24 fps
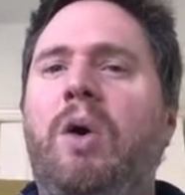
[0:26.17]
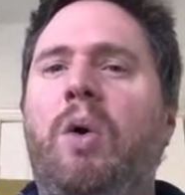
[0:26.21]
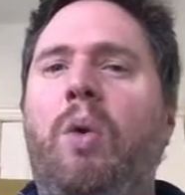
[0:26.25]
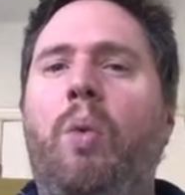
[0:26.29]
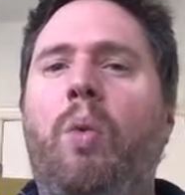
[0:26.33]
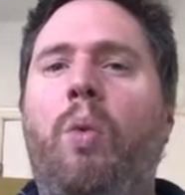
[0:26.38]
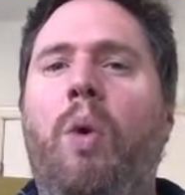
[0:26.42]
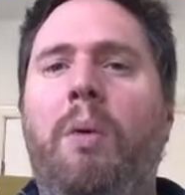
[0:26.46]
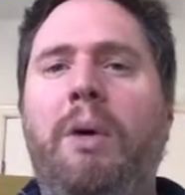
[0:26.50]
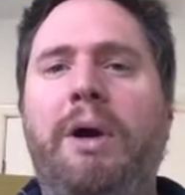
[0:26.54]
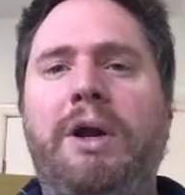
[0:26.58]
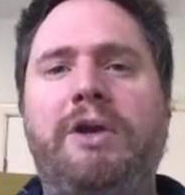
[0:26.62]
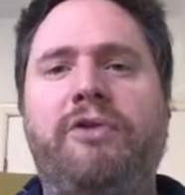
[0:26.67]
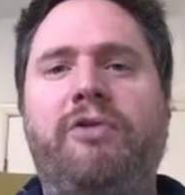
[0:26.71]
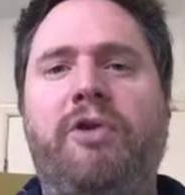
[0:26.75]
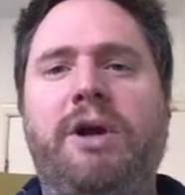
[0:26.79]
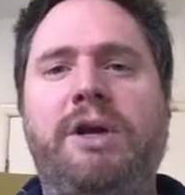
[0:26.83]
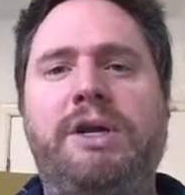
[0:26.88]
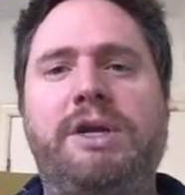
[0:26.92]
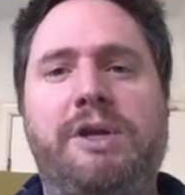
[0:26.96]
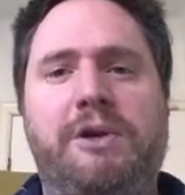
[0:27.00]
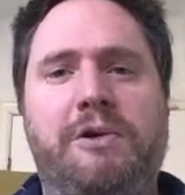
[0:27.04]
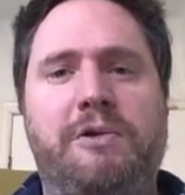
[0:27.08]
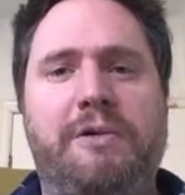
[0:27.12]
what we're going to try
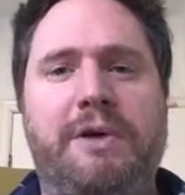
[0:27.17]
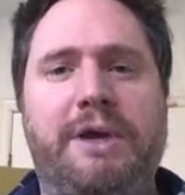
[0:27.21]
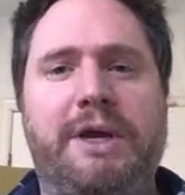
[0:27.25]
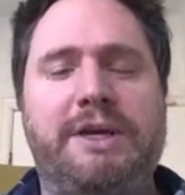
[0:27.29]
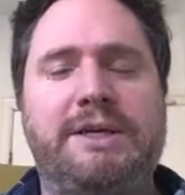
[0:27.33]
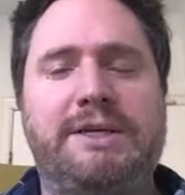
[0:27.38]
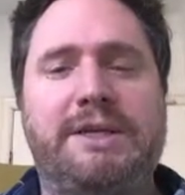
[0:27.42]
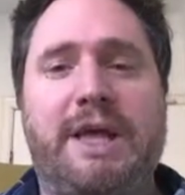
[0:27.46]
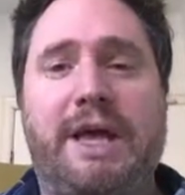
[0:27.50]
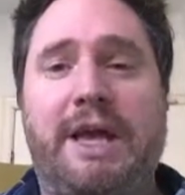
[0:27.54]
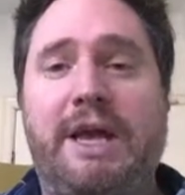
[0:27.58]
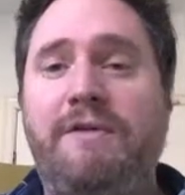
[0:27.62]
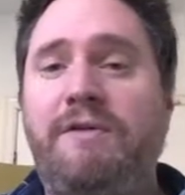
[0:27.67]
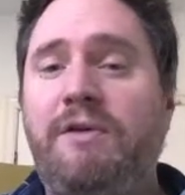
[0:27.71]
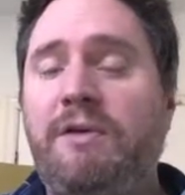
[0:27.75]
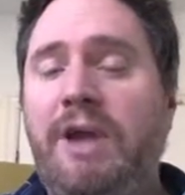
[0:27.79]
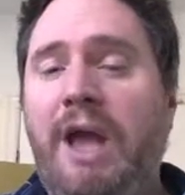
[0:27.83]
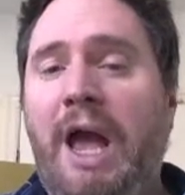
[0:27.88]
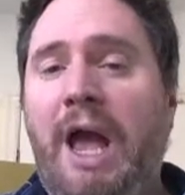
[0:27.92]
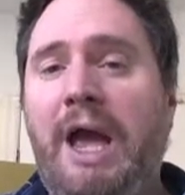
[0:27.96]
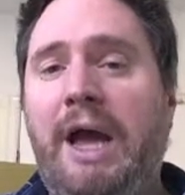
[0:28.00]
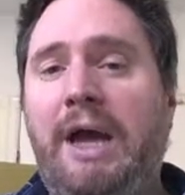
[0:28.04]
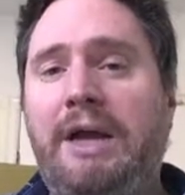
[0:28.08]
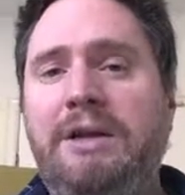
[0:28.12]
and do is that if you
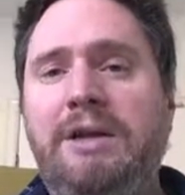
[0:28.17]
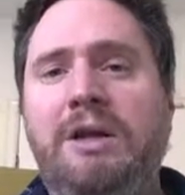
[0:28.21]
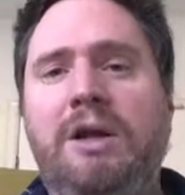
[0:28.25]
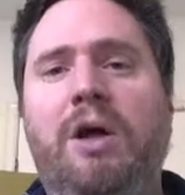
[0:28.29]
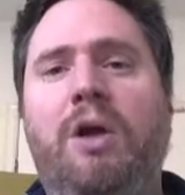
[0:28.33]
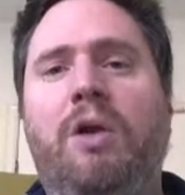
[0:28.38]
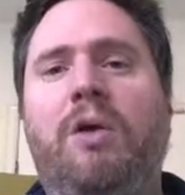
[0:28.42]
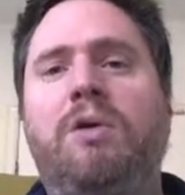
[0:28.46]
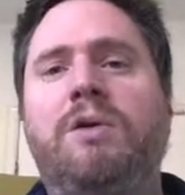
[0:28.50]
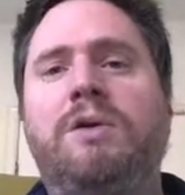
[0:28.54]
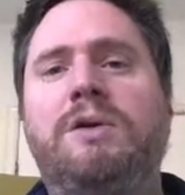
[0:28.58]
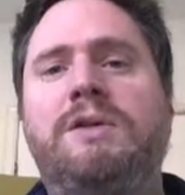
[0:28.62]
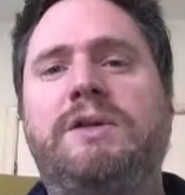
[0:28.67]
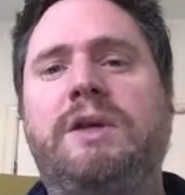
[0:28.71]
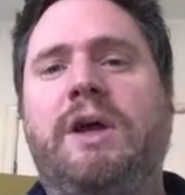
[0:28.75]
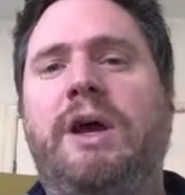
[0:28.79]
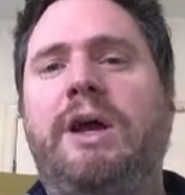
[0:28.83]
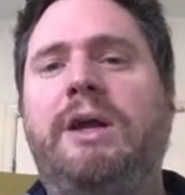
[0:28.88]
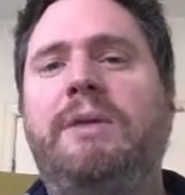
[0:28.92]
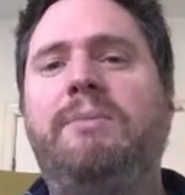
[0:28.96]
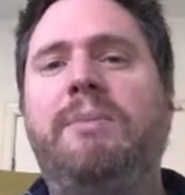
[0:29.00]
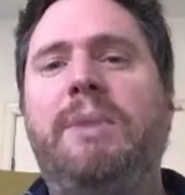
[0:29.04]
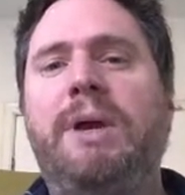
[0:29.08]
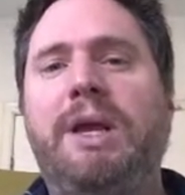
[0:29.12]
can,
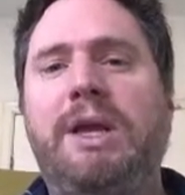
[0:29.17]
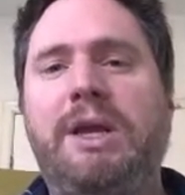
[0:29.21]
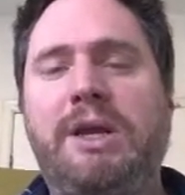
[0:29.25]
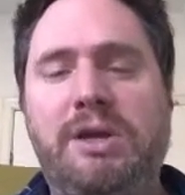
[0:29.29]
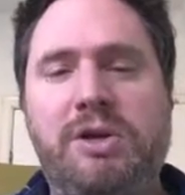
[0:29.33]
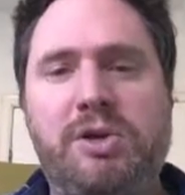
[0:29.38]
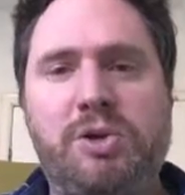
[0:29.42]
alongside me,